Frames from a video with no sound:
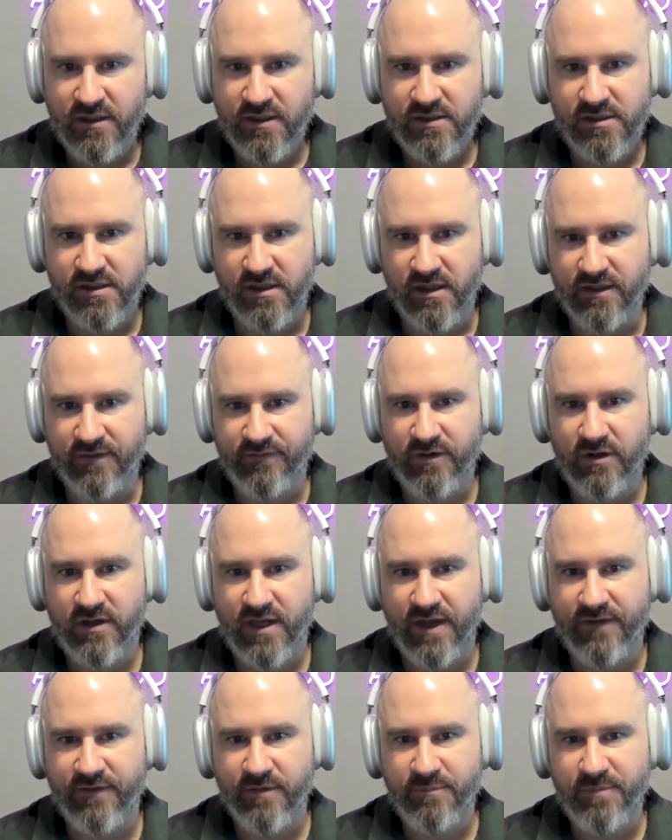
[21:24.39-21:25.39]
So like, if you're
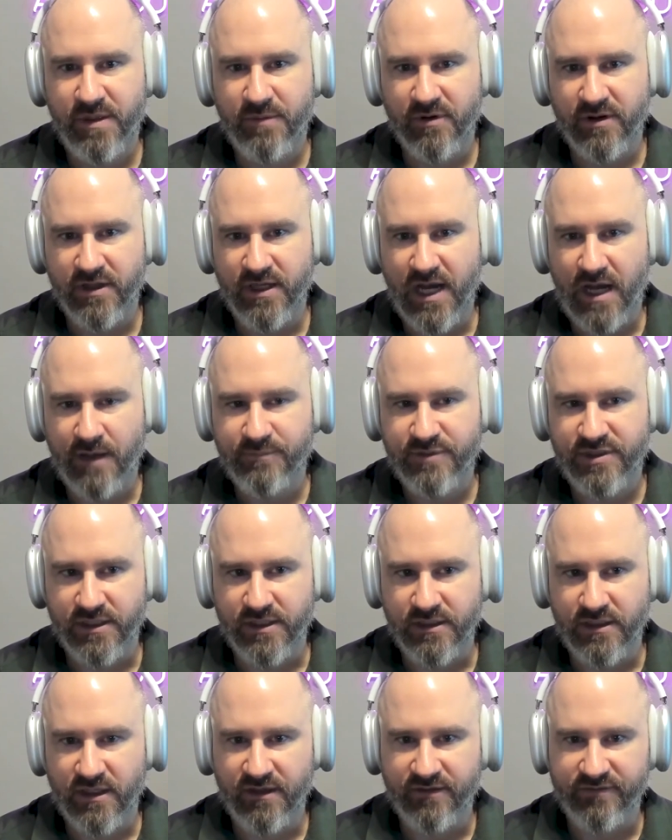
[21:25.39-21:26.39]
giving people the
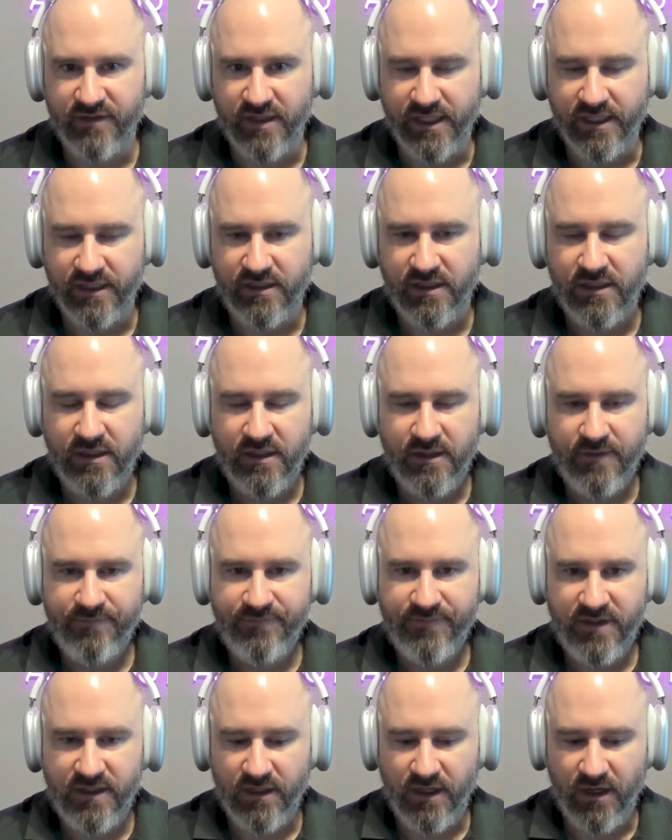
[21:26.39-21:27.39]
option of, like,
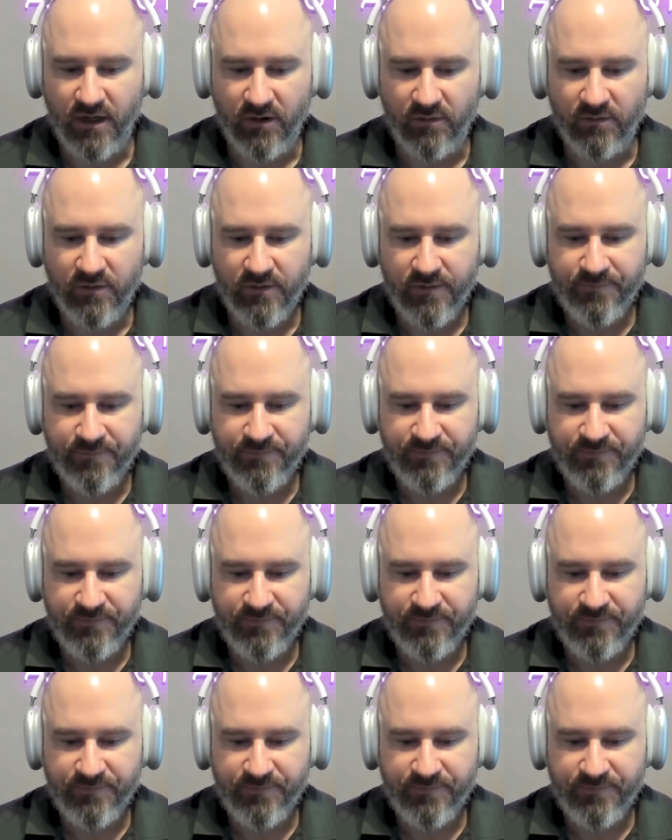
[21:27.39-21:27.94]
you know,